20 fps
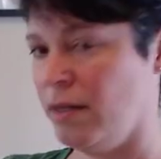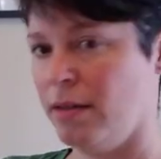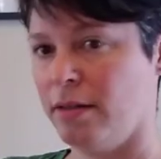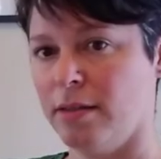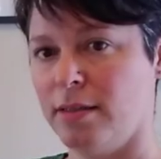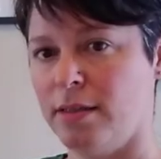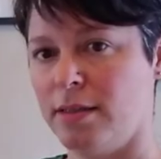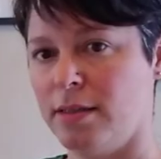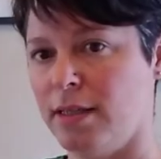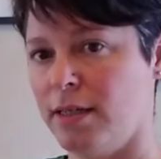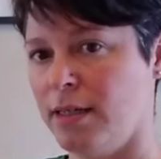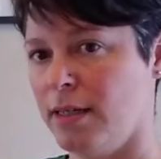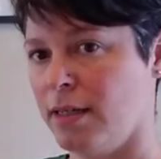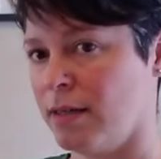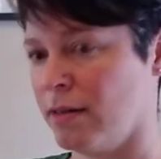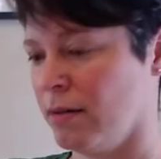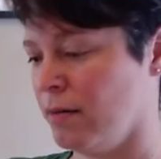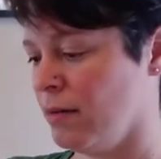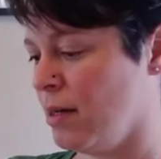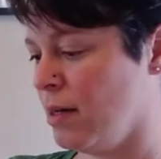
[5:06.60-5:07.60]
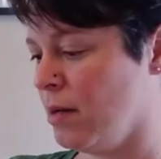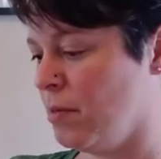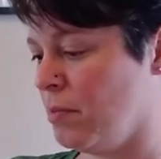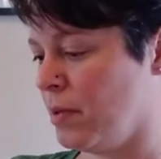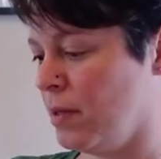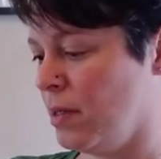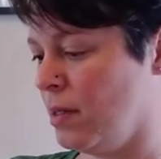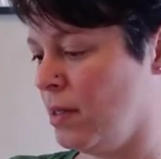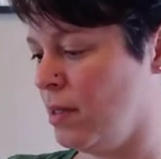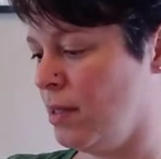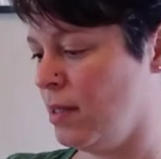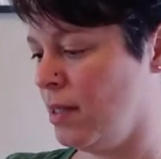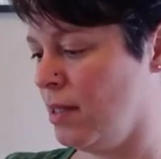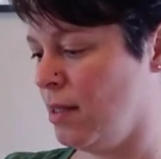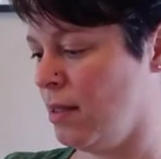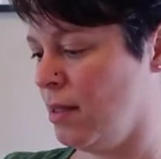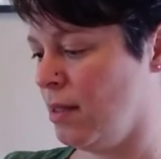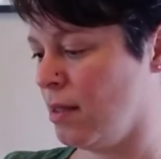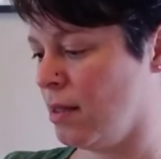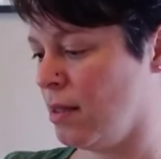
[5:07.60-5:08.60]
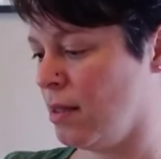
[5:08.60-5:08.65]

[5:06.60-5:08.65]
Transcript: you'll see it go up, I